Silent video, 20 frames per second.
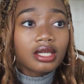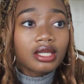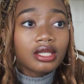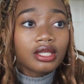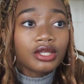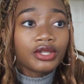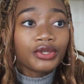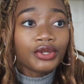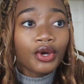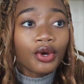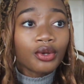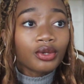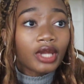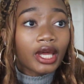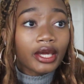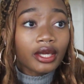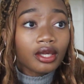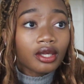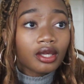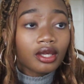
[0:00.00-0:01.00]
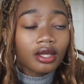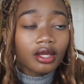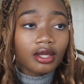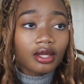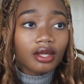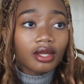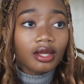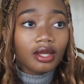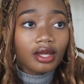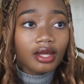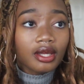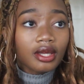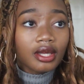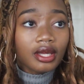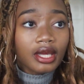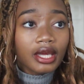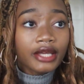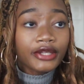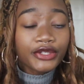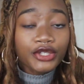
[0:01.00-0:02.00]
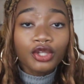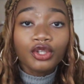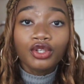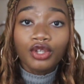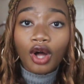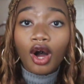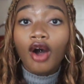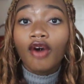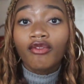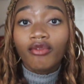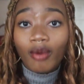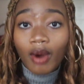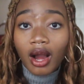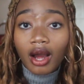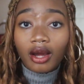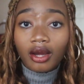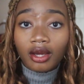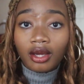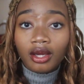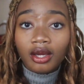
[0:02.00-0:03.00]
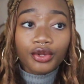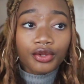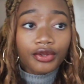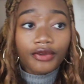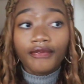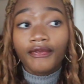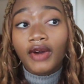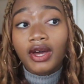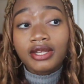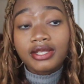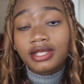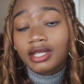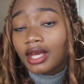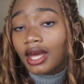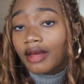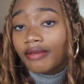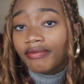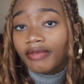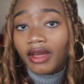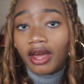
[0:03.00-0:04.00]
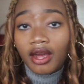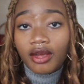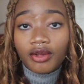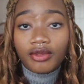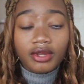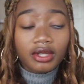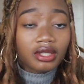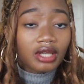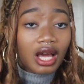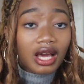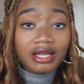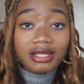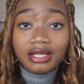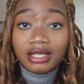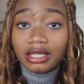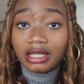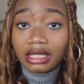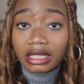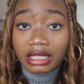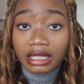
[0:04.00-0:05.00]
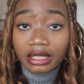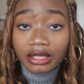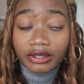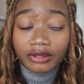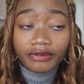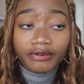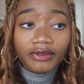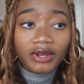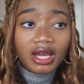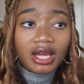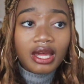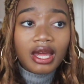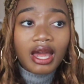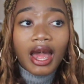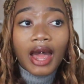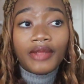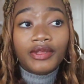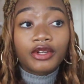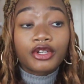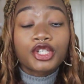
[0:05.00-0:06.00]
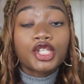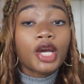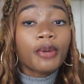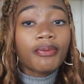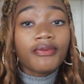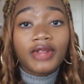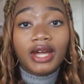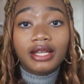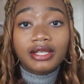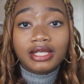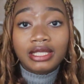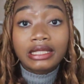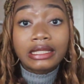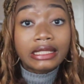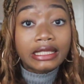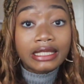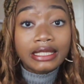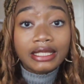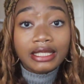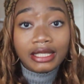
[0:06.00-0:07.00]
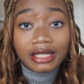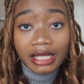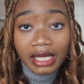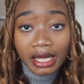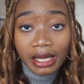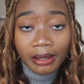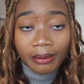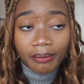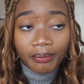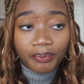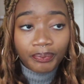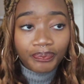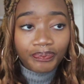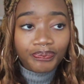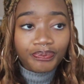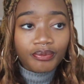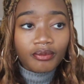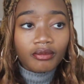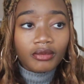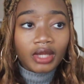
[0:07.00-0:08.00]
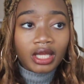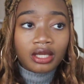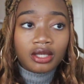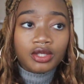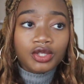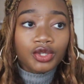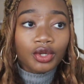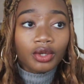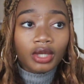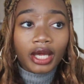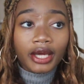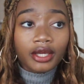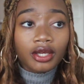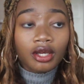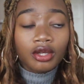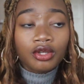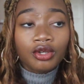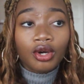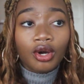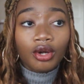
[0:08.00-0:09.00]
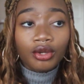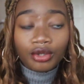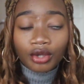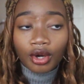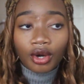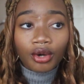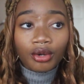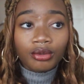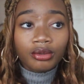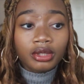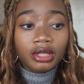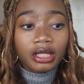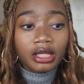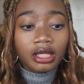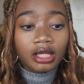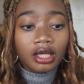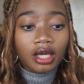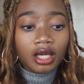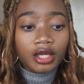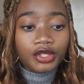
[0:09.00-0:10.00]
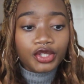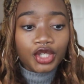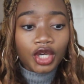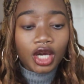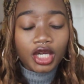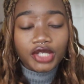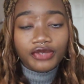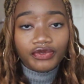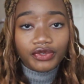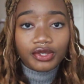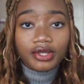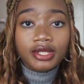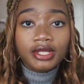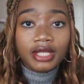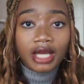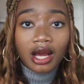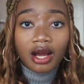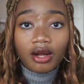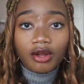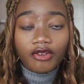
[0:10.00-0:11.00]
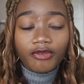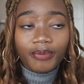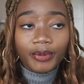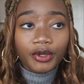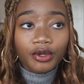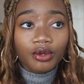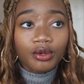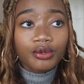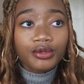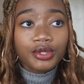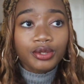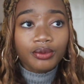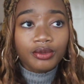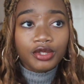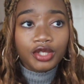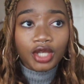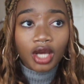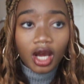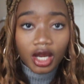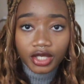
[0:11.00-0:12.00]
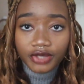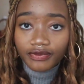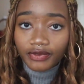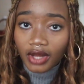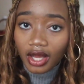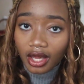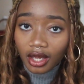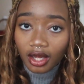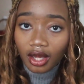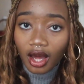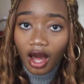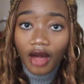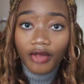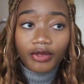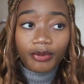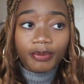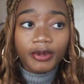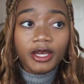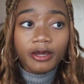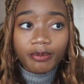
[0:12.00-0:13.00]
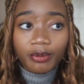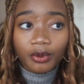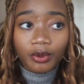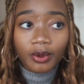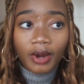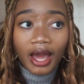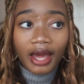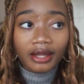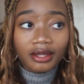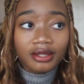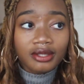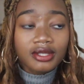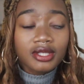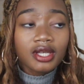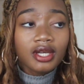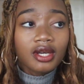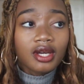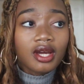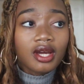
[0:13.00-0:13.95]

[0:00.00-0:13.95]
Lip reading: you know, like, it's a lot of work. You're the first to get there, you're the last to leave, and then on top of that, to lead a team. So like, you're not only in charge of yourself, but you're also in charge of like other people, and